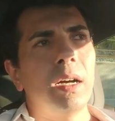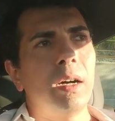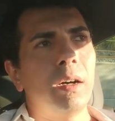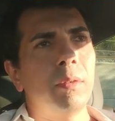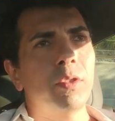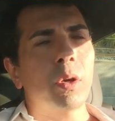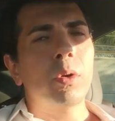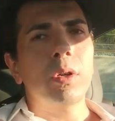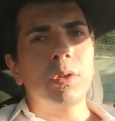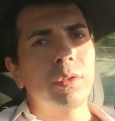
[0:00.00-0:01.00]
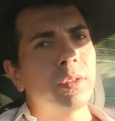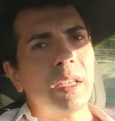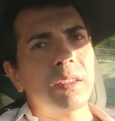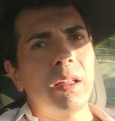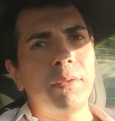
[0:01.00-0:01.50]
So kudos to
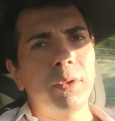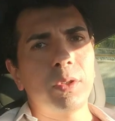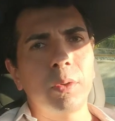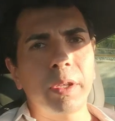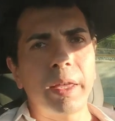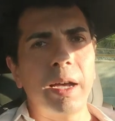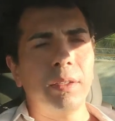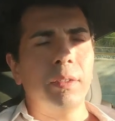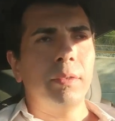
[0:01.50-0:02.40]
Tesla for doing that.